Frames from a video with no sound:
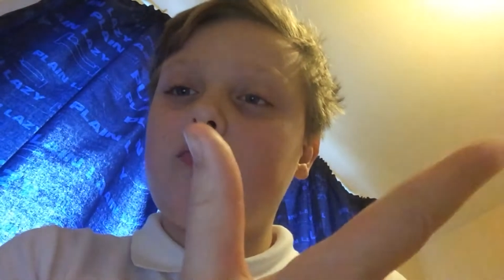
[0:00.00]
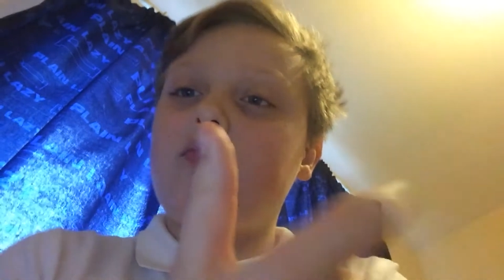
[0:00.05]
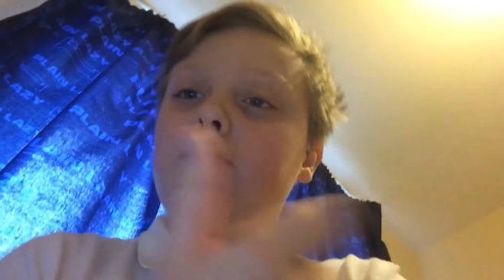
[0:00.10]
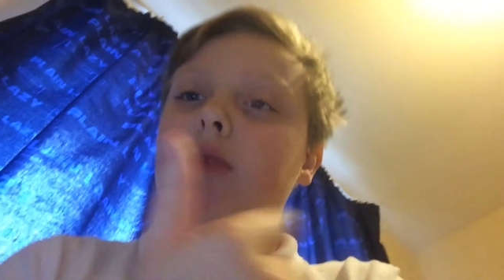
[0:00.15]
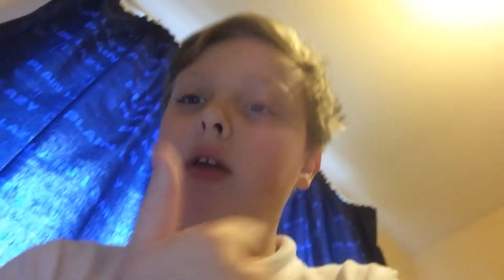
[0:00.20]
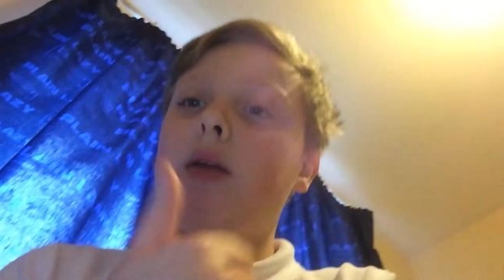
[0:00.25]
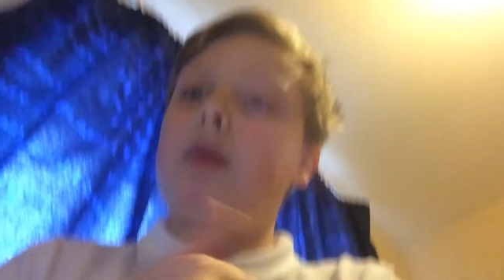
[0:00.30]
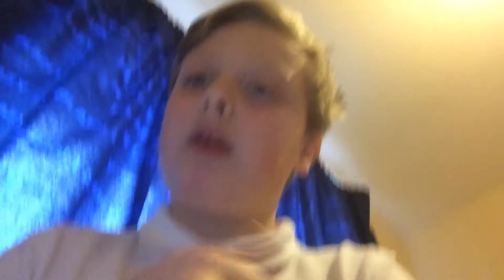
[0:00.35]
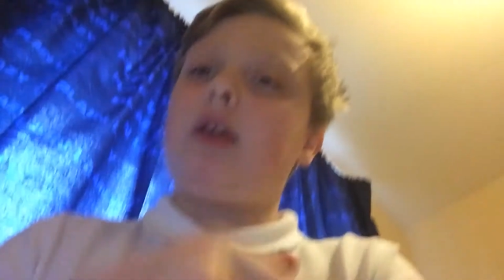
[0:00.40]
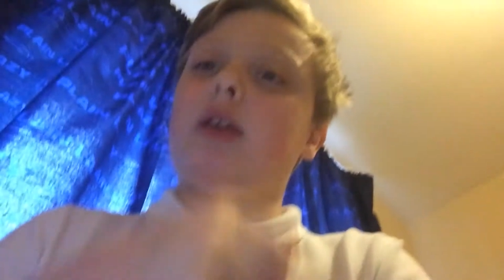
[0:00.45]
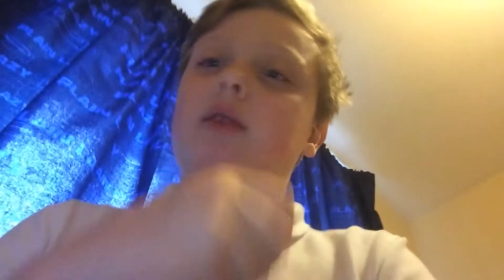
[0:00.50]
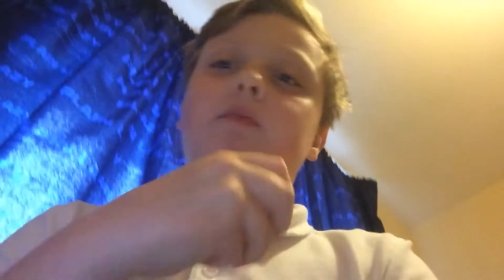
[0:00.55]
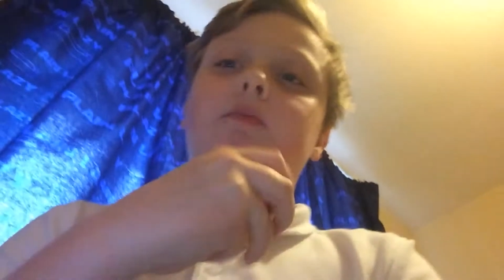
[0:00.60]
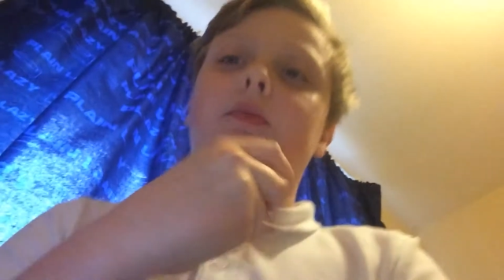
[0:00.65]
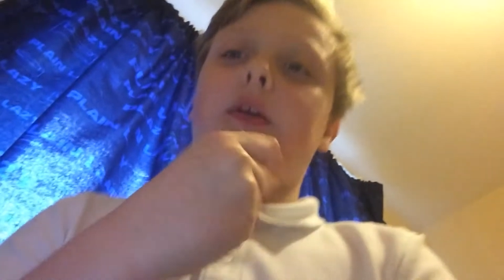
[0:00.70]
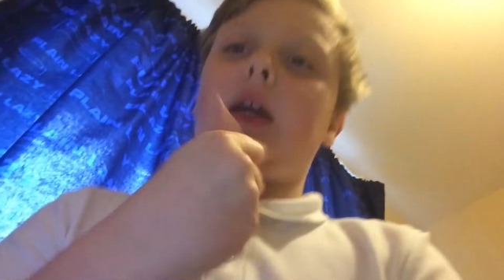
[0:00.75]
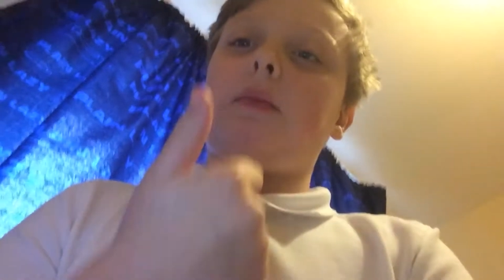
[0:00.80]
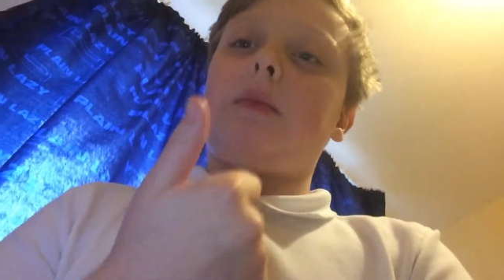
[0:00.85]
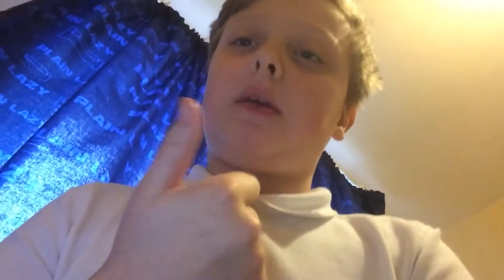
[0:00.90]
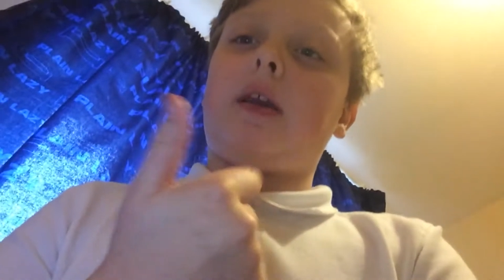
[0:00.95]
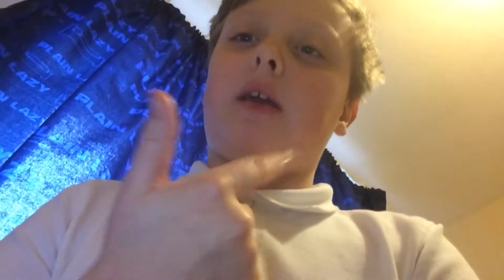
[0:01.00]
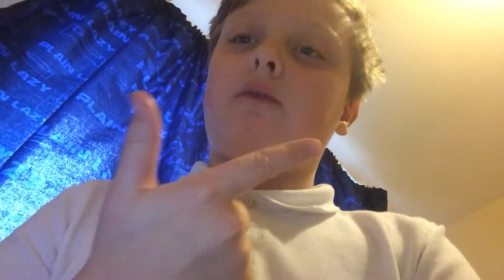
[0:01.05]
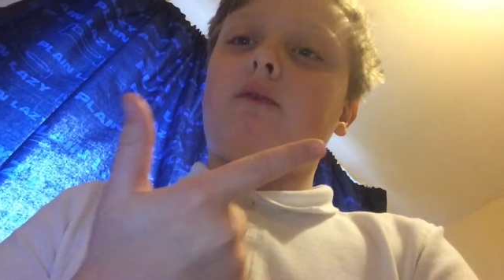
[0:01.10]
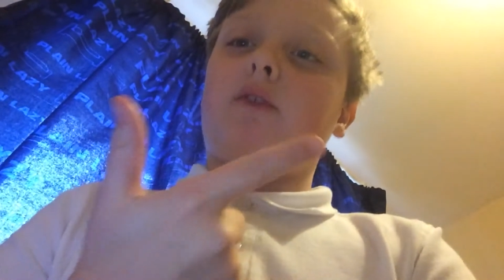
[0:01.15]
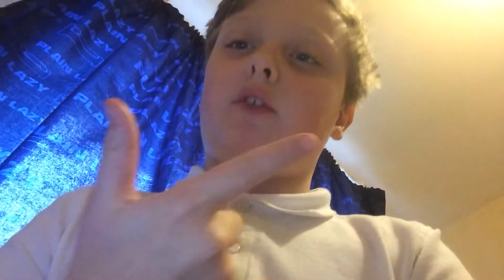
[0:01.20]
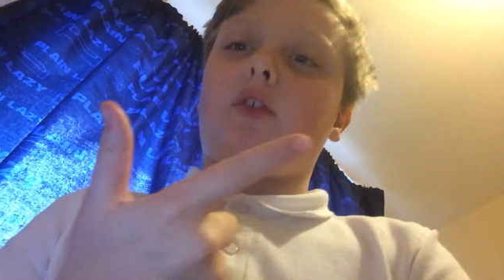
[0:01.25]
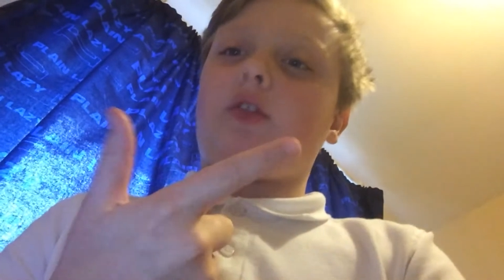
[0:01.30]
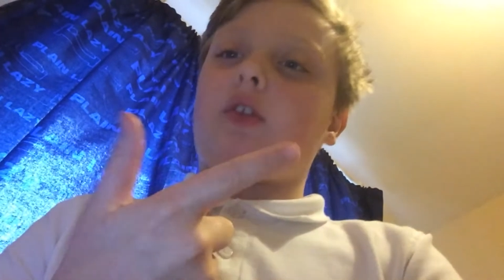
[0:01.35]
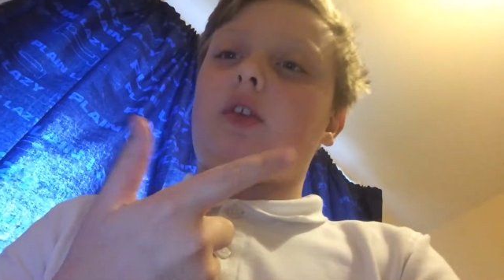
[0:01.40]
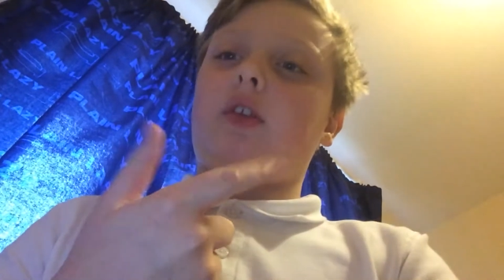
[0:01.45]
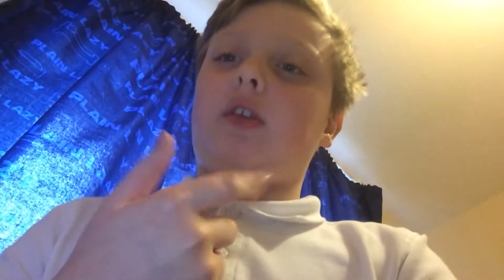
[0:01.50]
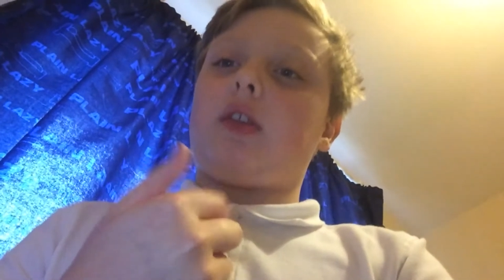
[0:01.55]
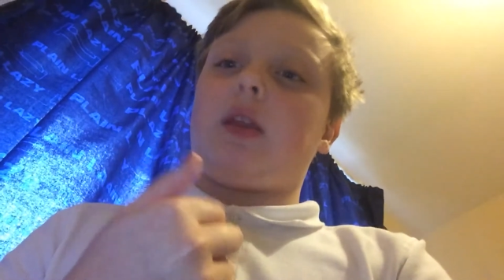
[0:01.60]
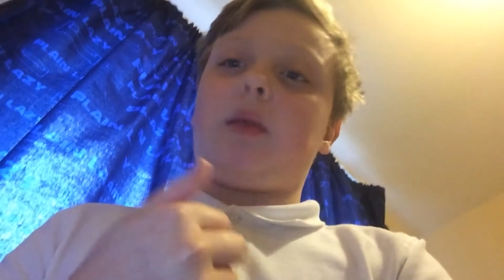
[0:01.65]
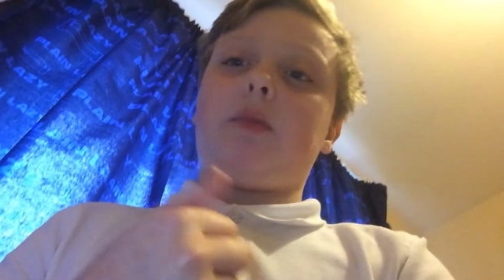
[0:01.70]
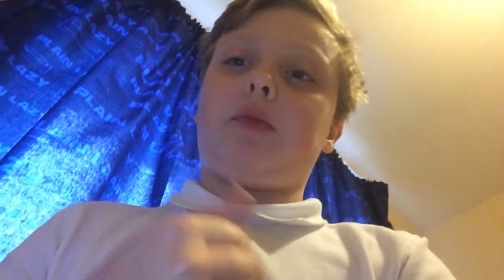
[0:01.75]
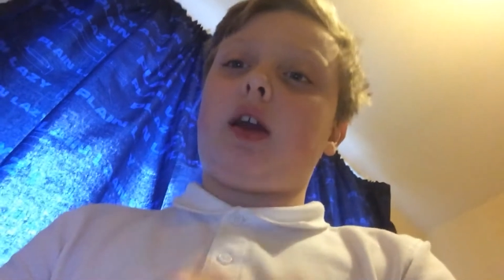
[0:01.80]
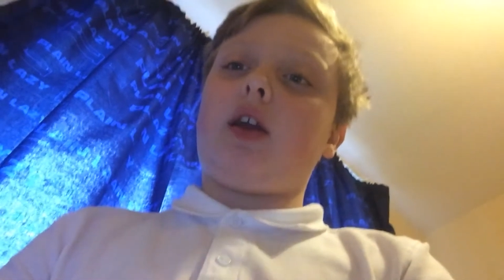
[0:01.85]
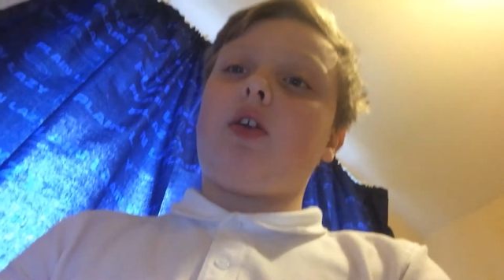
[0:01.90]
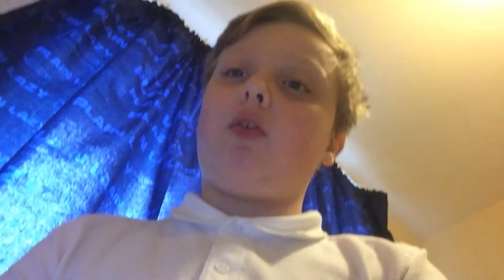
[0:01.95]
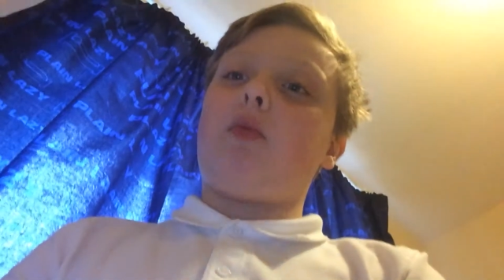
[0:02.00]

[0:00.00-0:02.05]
Maybe gaming and vlogs in the same day,